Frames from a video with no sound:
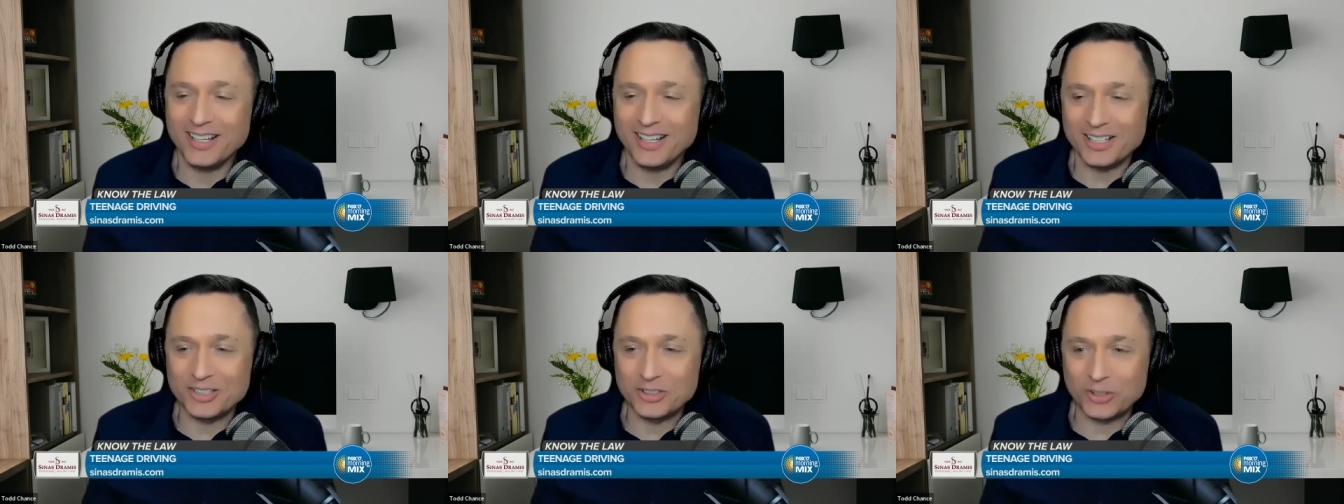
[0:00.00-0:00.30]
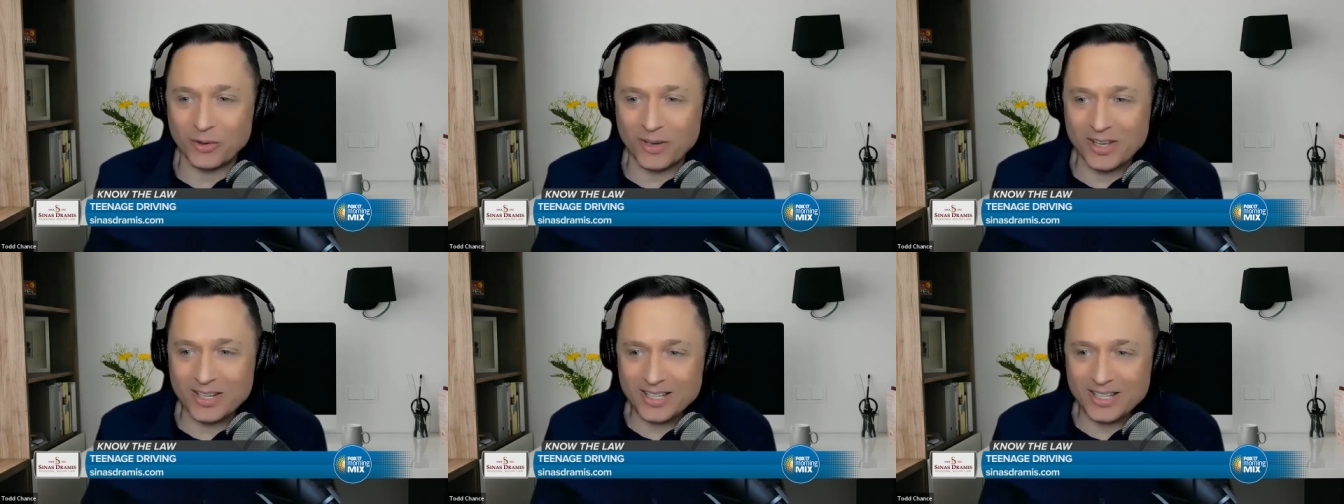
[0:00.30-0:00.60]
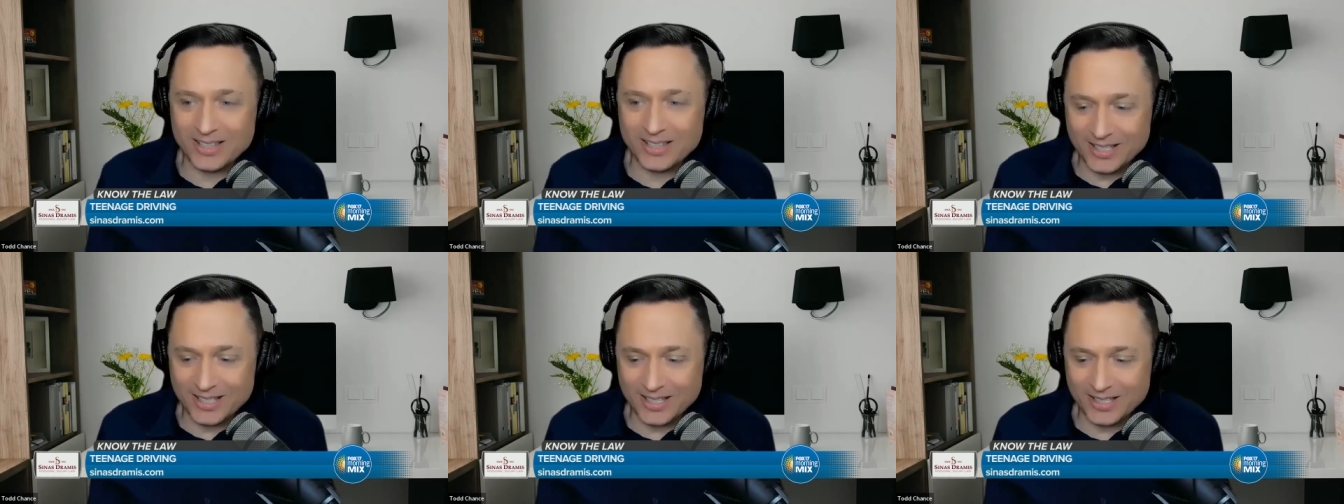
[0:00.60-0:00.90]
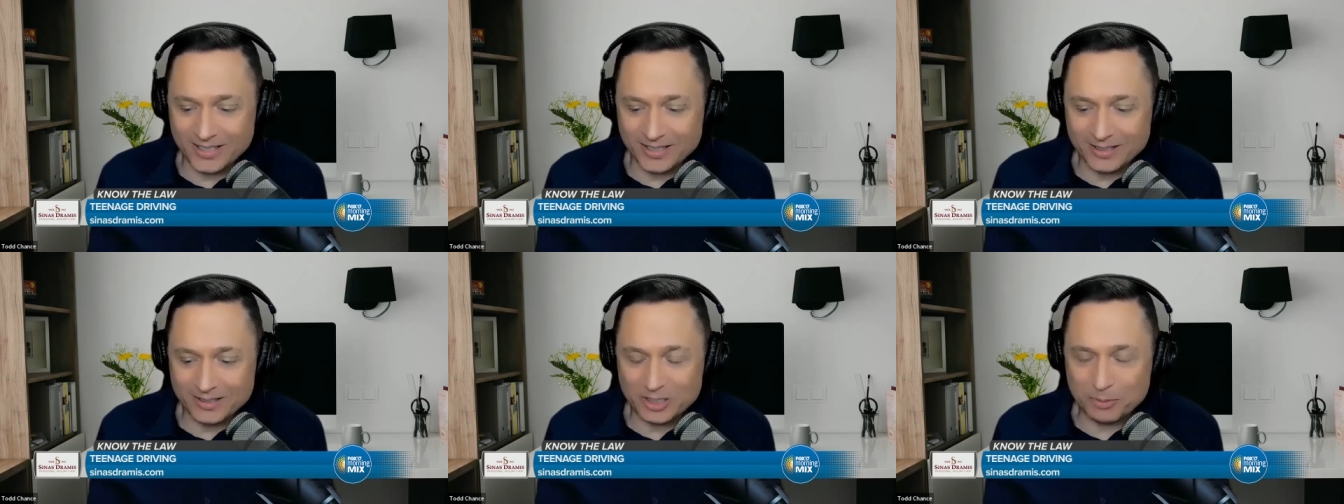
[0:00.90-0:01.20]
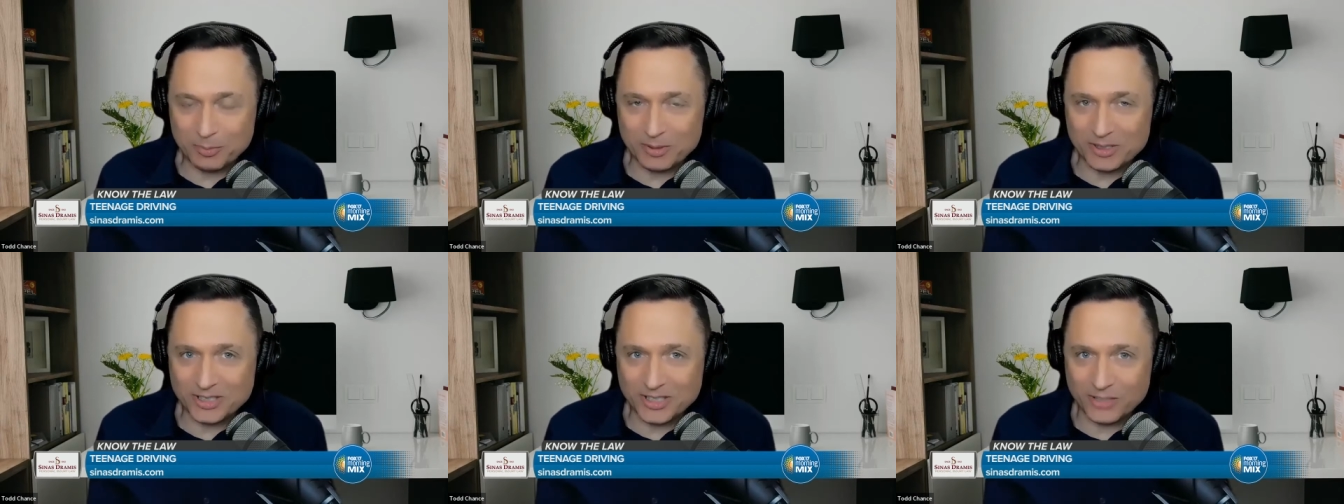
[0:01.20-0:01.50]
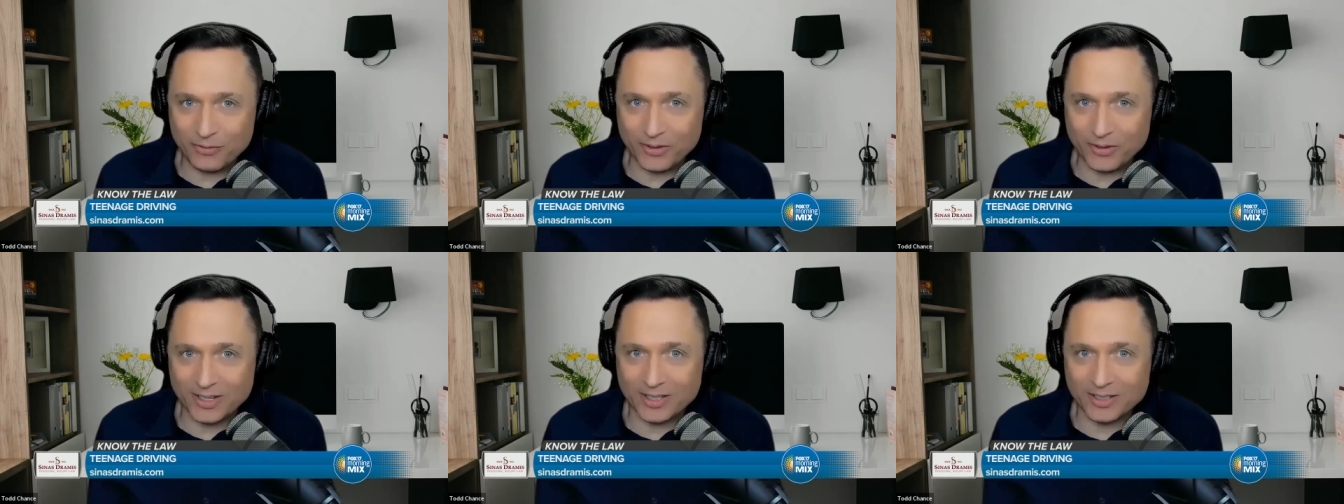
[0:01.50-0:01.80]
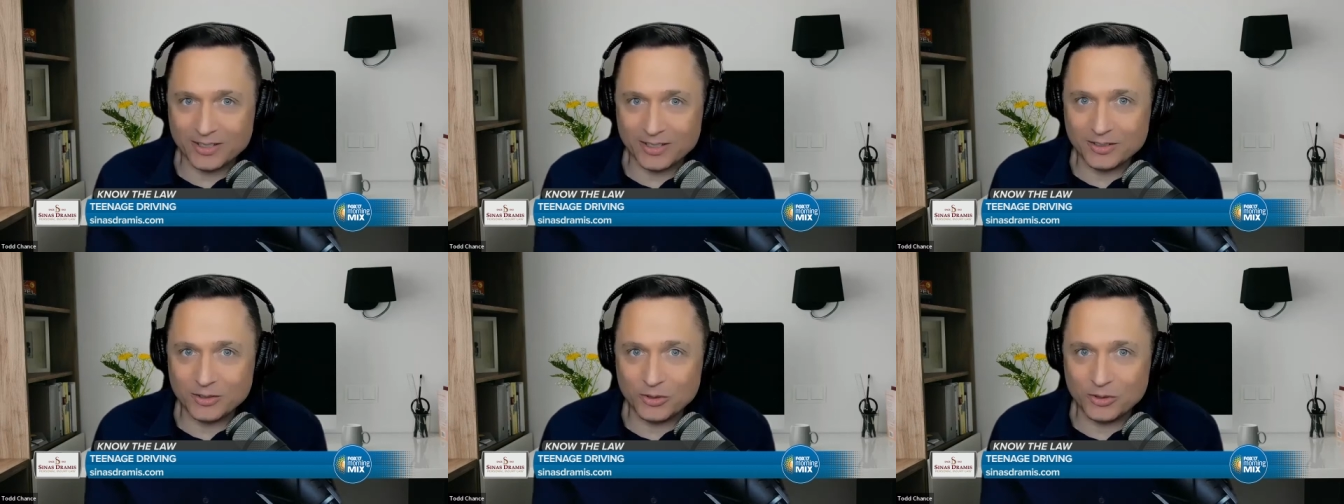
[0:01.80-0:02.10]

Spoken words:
Is there anything specific